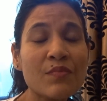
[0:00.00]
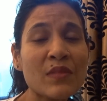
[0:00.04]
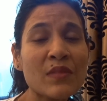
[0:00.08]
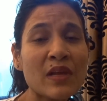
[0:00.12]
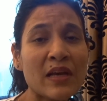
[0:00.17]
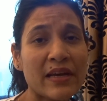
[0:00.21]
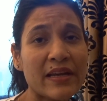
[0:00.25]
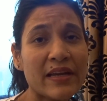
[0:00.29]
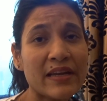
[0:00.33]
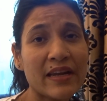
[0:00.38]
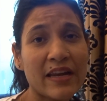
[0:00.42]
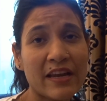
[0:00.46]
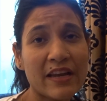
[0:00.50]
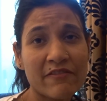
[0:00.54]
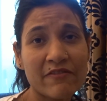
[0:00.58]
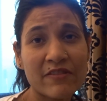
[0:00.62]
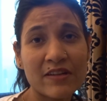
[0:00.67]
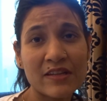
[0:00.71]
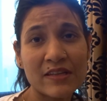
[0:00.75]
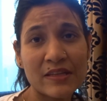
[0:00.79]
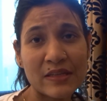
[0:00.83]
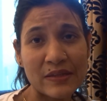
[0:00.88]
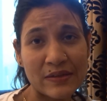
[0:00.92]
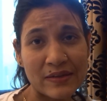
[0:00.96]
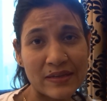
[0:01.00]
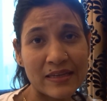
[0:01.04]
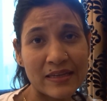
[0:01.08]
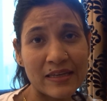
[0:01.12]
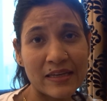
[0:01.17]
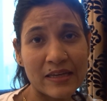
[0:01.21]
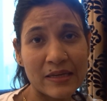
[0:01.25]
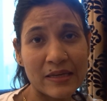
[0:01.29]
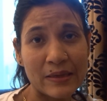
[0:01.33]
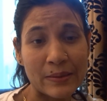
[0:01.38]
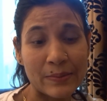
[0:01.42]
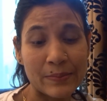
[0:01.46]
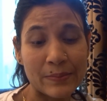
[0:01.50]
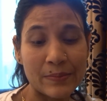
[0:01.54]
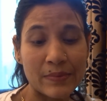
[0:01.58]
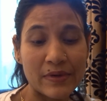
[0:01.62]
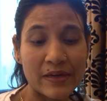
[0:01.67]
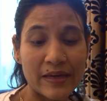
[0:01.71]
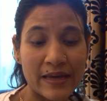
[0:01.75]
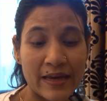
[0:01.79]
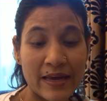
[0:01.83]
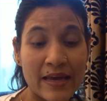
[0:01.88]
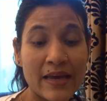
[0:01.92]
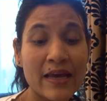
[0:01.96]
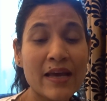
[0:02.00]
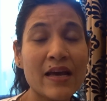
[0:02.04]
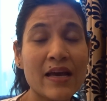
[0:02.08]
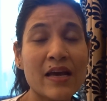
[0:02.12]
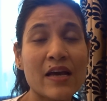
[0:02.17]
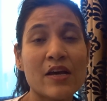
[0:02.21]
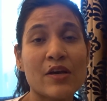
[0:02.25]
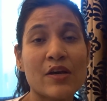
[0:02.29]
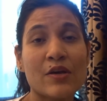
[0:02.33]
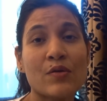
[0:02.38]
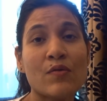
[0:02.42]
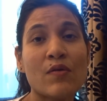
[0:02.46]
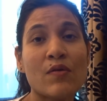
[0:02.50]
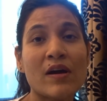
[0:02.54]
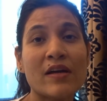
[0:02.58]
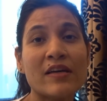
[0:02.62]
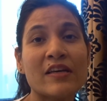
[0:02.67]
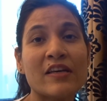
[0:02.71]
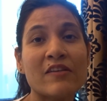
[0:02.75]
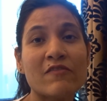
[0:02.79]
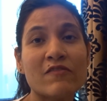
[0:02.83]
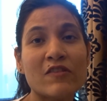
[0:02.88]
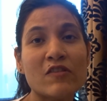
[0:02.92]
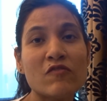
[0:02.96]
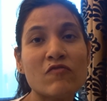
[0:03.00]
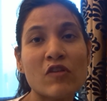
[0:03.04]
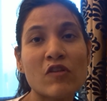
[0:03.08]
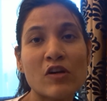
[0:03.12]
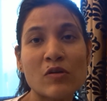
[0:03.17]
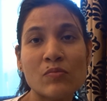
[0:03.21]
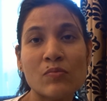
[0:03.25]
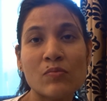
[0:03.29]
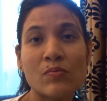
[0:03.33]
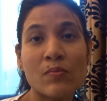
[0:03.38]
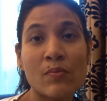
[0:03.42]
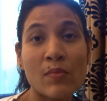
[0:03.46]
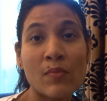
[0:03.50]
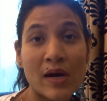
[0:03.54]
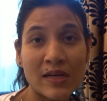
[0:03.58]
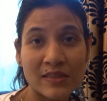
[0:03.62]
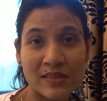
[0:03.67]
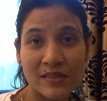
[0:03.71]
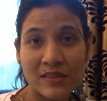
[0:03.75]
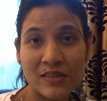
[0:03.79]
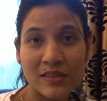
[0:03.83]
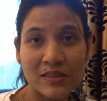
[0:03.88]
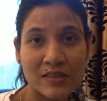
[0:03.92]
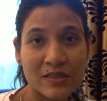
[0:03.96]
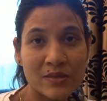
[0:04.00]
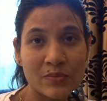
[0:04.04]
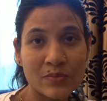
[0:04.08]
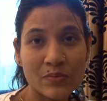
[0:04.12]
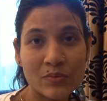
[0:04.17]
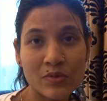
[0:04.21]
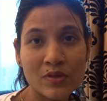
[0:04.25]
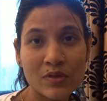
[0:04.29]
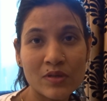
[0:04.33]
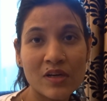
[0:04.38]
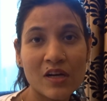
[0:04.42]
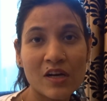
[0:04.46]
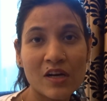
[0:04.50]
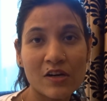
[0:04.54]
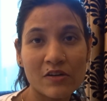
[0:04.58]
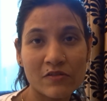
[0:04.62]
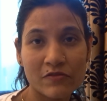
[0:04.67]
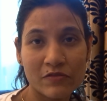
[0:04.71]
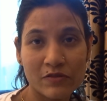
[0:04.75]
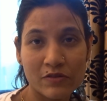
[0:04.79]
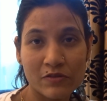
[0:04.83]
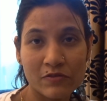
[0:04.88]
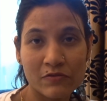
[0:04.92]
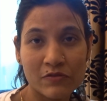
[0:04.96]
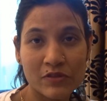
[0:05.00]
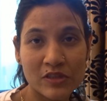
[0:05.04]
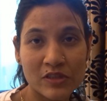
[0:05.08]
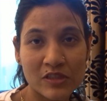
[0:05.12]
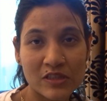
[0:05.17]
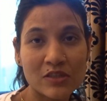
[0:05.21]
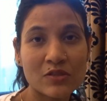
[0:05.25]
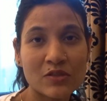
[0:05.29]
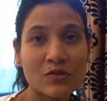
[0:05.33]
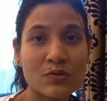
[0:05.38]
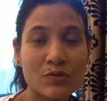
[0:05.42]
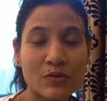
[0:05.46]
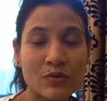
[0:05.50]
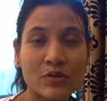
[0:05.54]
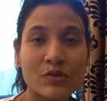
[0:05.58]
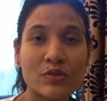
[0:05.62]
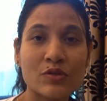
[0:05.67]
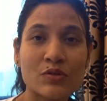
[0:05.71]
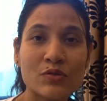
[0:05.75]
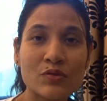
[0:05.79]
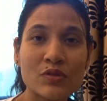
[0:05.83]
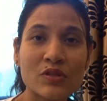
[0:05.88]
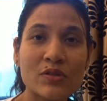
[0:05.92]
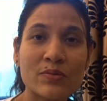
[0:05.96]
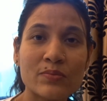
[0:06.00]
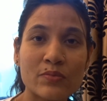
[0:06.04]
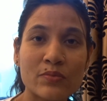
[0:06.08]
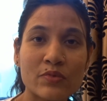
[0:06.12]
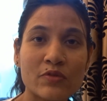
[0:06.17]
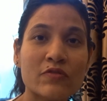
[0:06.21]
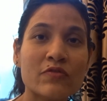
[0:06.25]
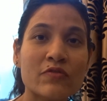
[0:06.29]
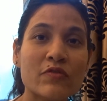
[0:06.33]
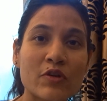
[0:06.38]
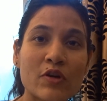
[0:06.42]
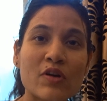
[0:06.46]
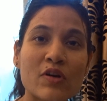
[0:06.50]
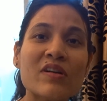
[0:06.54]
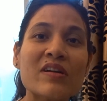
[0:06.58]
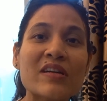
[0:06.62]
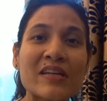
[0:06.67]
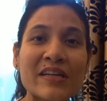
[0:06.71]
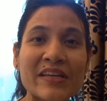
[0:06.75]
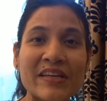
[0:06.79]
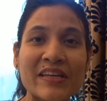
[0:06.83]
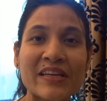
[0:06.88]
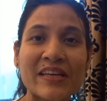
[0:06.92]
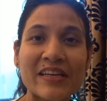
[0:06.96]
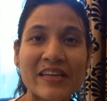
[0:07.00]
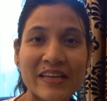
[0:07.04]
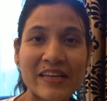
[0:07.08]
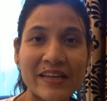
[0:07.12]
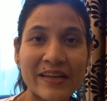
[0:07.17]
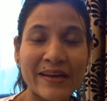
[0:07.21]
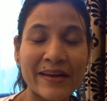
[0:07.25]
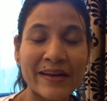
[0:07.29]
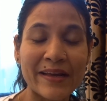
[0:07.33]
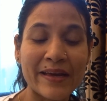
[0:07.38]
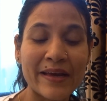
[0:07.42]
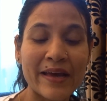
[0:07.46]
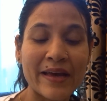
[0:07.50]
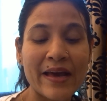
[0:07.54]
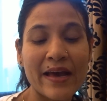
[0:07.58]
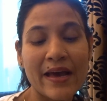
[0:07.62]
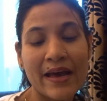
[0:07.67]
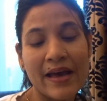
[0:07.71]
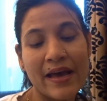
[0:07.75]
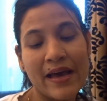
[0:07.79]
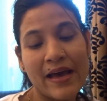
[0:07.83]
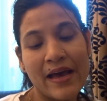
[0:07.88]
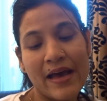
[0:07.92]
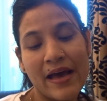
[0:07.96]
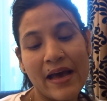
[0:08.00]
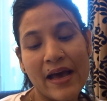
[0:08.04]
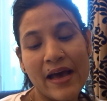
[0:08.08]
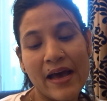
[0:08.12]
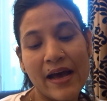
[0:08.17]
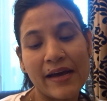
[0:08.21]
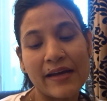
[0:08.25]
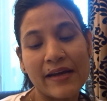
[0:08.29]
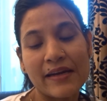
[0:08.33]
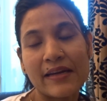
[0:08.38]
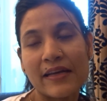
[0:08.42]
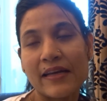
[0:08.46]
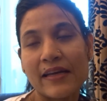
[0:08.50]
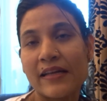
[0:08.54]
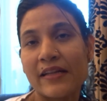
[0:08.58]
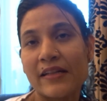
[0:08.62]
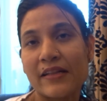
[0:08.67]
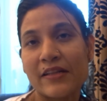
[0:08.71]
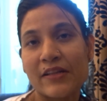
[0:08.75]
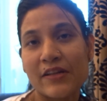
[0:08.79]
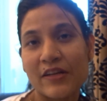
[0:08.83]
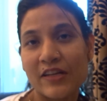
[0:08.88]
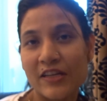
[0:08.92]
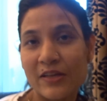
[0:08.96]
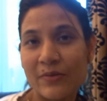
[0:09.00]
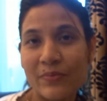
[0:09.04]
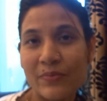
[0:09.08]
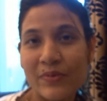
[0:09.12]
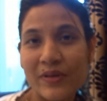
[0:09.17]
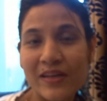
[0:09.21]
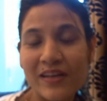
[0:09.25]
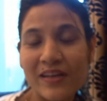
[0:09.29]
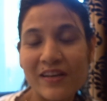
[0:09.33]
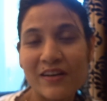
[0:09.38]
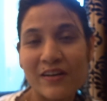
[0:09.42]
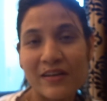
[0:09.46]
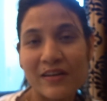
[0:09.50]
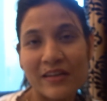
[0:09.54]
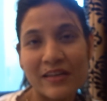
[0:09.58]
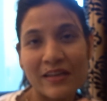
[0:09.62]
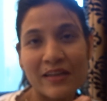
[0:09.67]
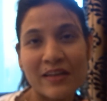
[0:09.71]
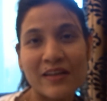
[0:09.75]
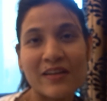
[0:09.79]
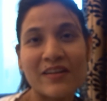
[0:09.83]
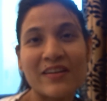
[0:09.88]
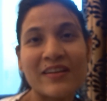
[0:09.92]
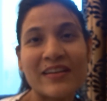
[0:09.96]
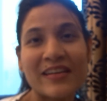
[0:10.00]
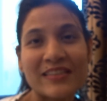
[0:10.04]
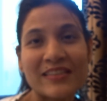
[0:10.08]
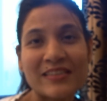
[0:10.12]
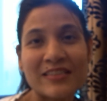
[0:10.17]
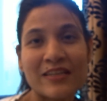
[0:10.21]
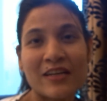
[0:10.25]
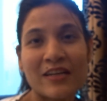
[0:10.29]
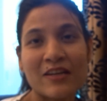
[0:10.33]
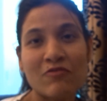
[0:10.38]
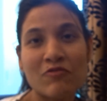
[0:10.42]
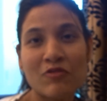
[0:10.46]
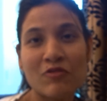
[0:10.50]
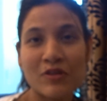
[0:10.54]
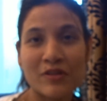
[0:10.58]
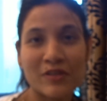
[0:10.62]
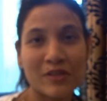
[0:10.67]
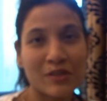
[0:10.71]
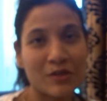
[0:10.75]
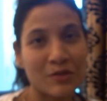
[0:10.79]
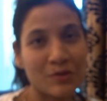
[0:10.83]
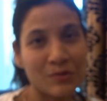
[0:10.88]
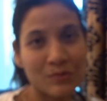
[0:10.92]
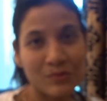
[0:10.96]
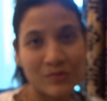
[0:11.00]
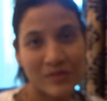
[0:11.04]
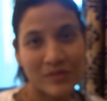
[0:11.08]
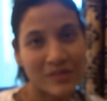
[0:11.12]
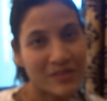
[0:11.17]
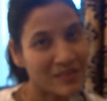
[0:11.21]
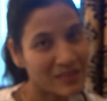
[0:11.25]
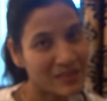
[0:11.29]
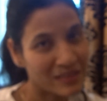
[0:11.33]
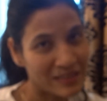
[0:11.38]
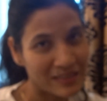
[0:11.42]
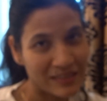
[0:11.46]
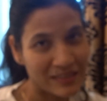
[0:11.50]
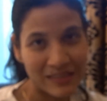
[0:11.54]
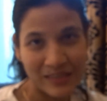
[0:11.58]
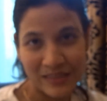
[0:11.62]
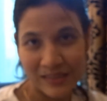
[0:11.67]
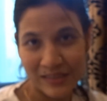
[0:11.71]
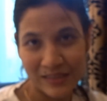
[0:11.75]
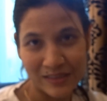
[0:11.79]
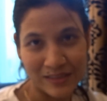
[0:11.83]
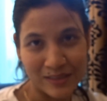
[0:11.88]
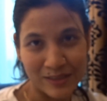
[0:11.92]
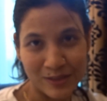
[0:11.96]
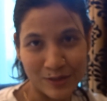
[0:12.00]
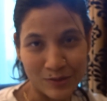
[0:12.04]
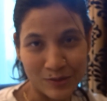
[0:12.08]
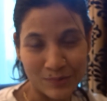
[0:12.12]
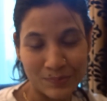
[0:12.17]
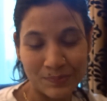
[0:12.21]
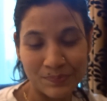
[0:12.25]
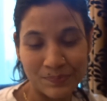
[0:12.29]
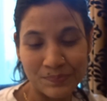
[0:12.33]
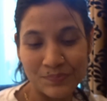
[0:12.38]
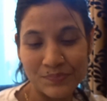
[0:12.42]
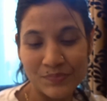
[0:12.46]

In level 3A, you are given one master symbol of which is going to improve your Reiki healing, and in 3B, a healer gets converted to the Reiki teacher.